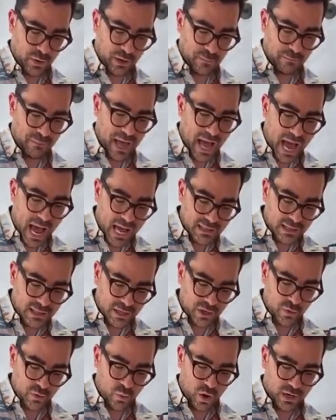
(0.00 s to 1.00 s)
bad, that
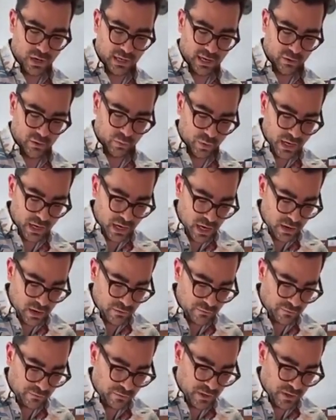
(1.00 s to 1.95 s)
you wanna get rid of.